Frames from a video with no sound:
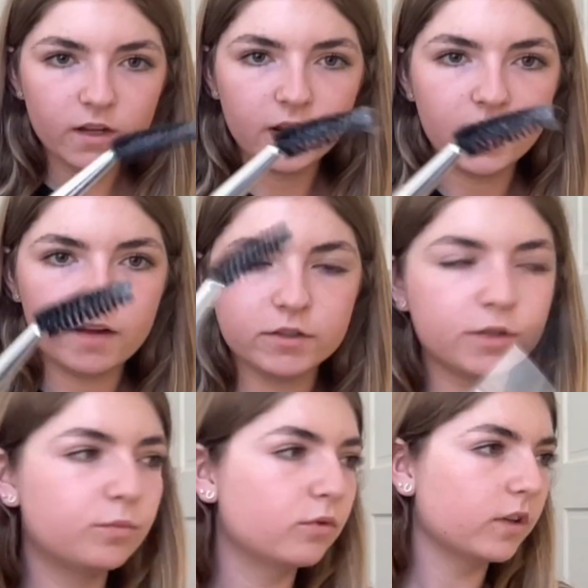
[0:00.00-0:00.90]
I have a
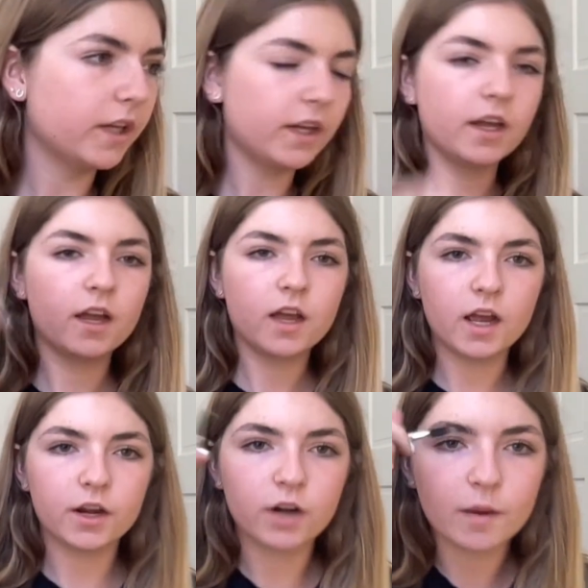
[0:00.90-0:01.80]
spoolie.
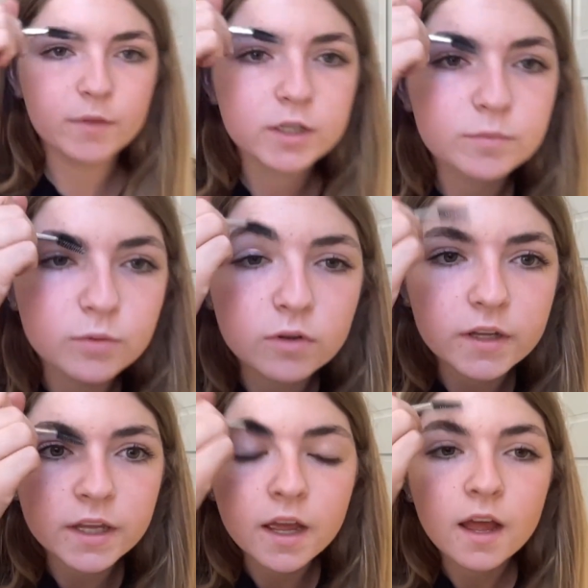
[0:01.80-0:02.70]
I grab the
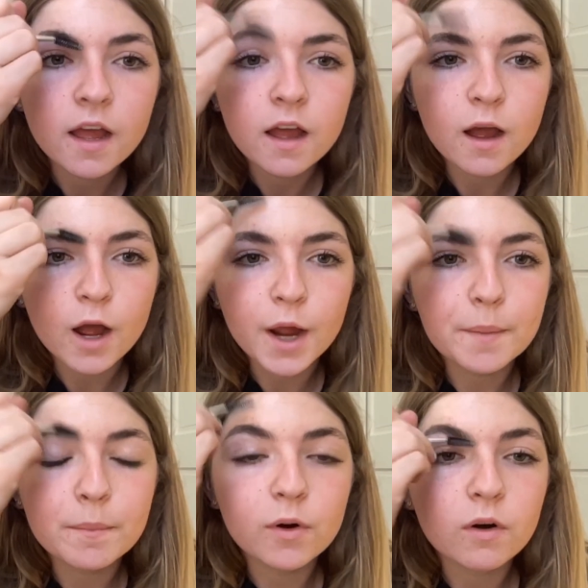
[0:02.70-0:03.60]
spoolie, I
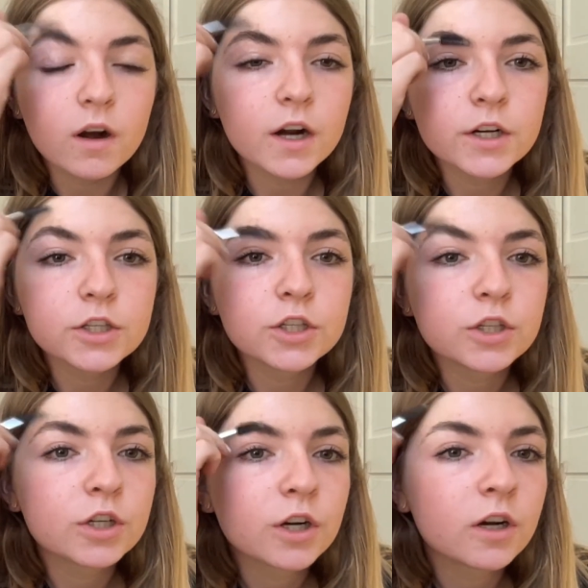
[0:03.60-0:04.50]

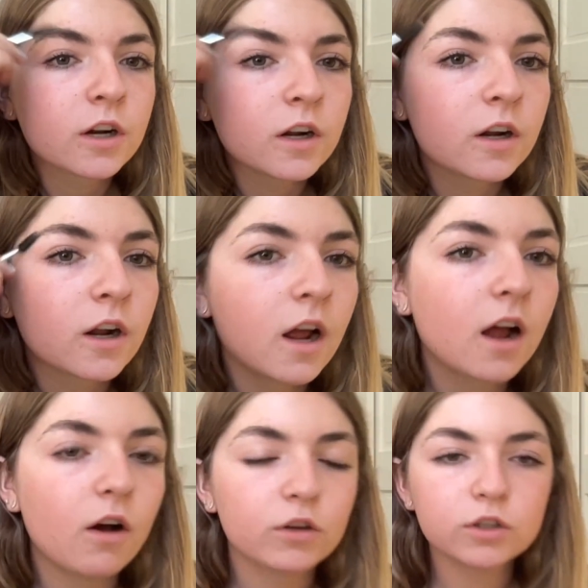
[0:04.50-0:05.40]
brush.
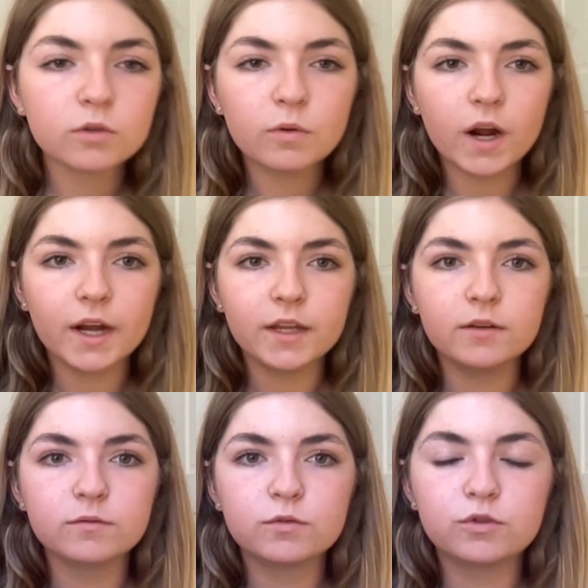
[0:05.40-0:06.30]
Also,
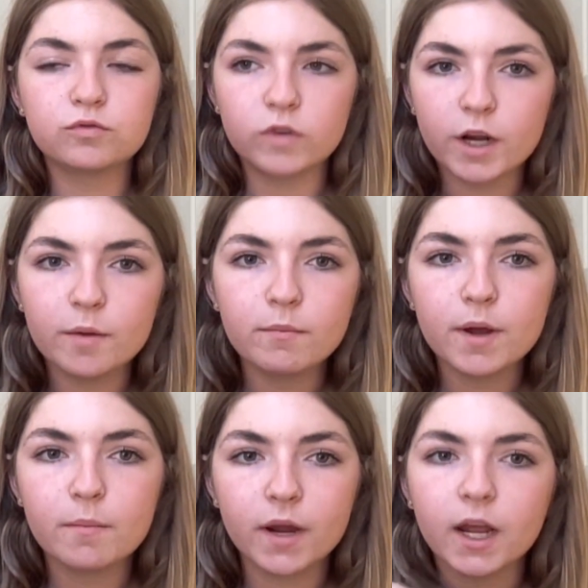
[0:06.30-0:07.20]
I trim
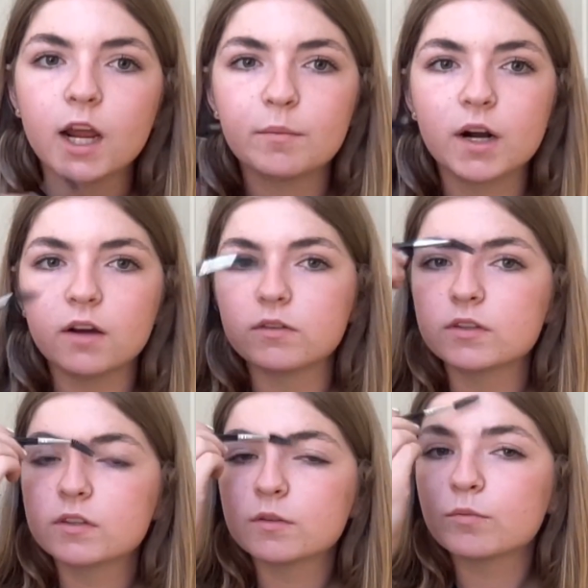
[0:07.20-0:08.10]
my
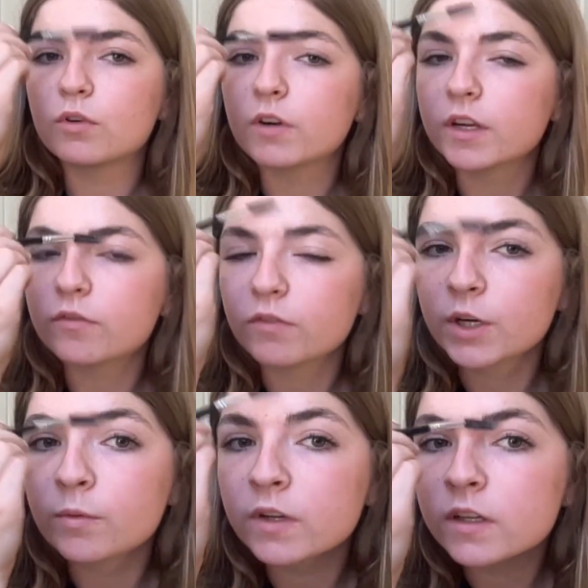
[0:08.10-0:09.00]
eyebrows pretty
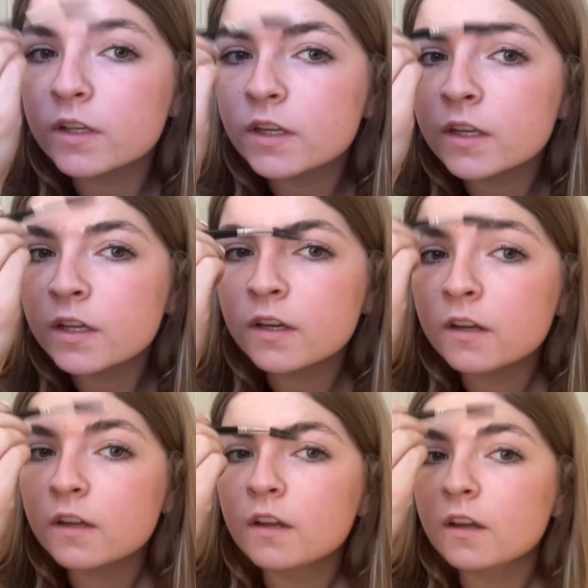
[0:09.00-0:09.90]
frequently.
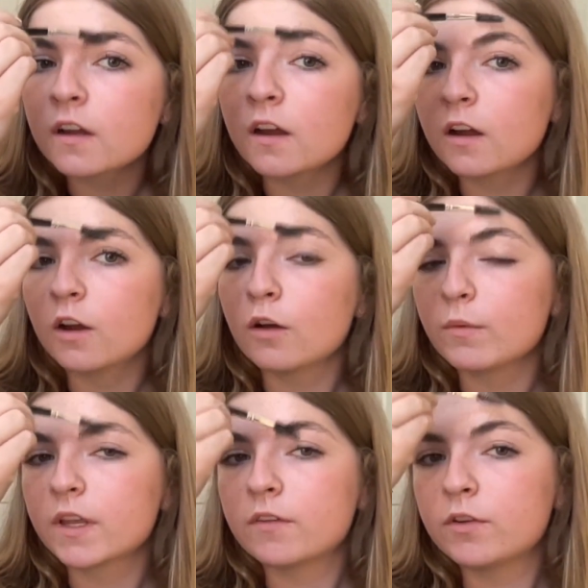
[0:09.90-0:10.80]

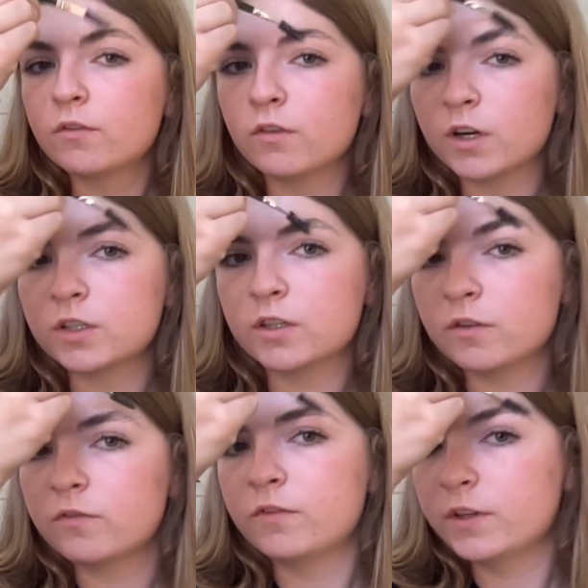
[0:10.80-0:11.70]
Like if you've watched a
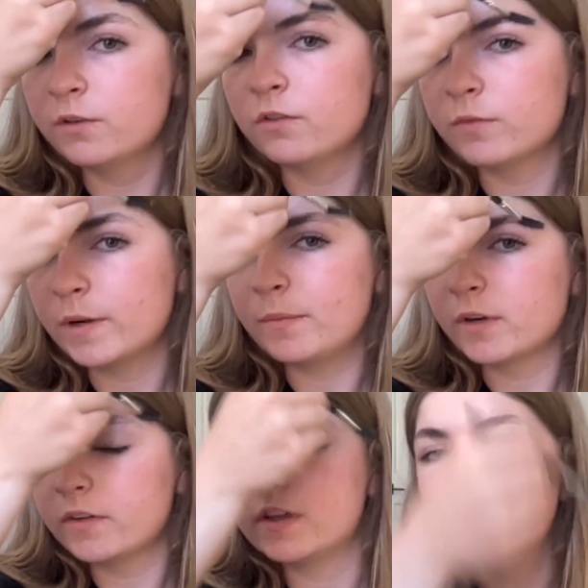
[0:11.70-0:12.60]
few of my
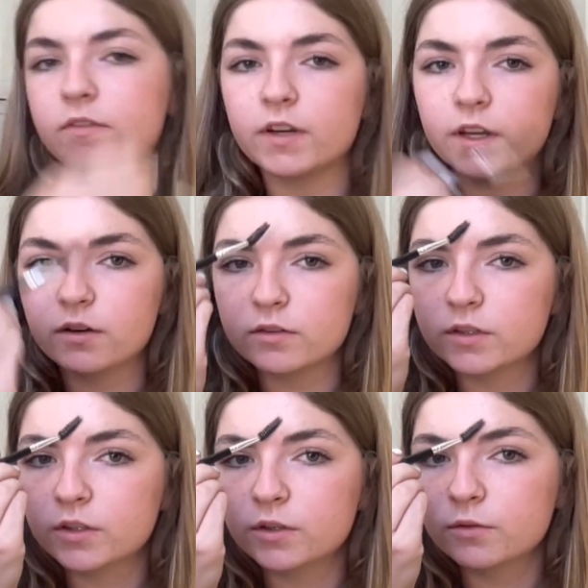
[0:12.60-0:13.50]
previous videos,
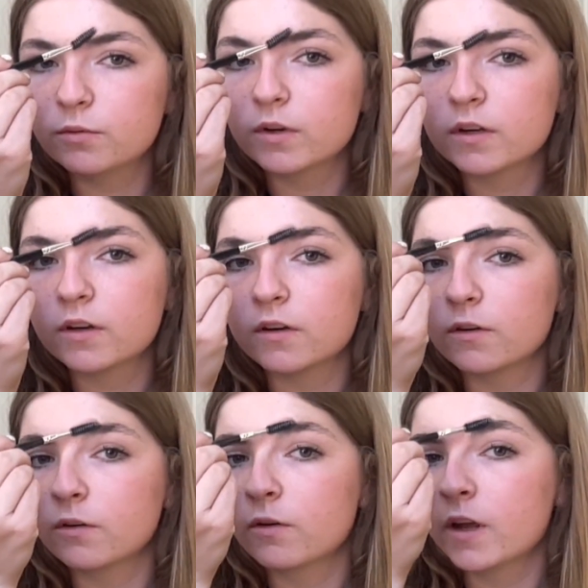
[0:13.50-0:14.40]
you will know